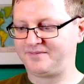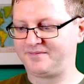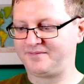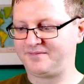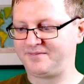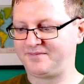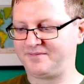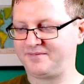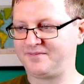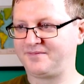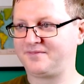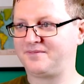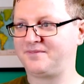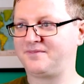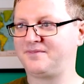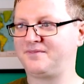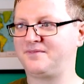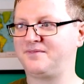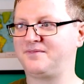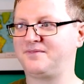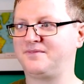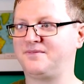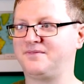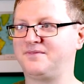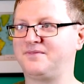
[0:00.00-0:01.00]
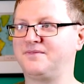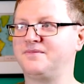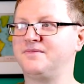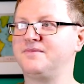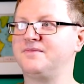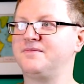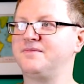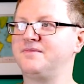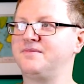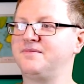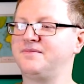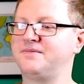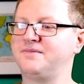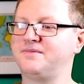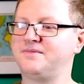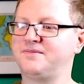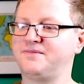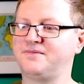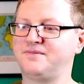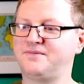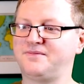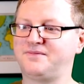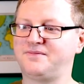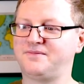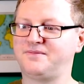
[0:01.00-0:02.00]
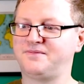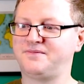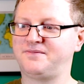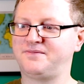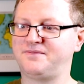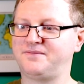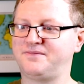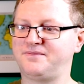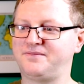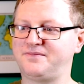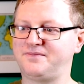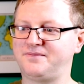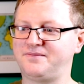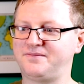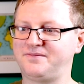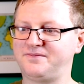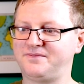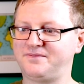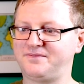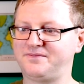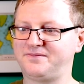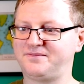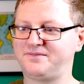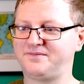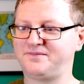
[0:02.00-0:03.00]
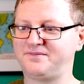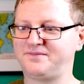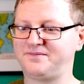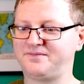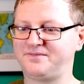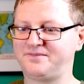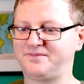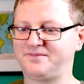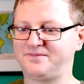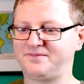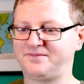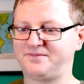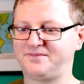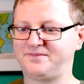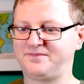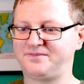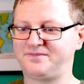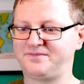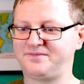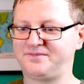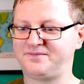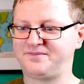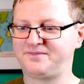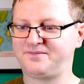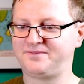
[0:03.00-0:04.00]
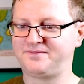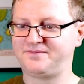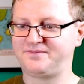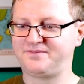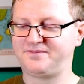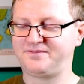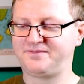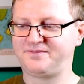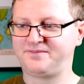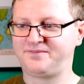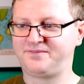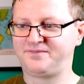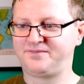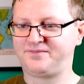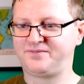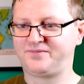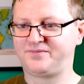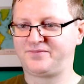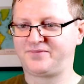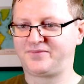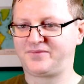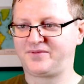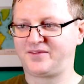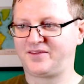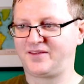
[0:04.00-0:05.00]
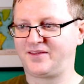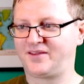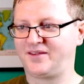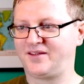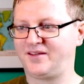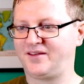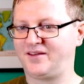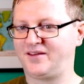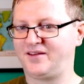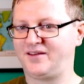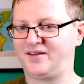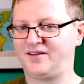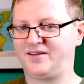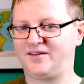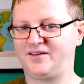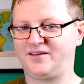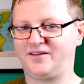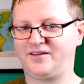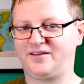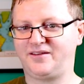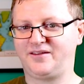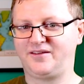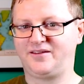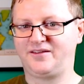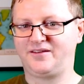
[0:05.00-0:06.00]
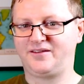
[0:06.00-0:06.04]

No words are spoken by the person on screen.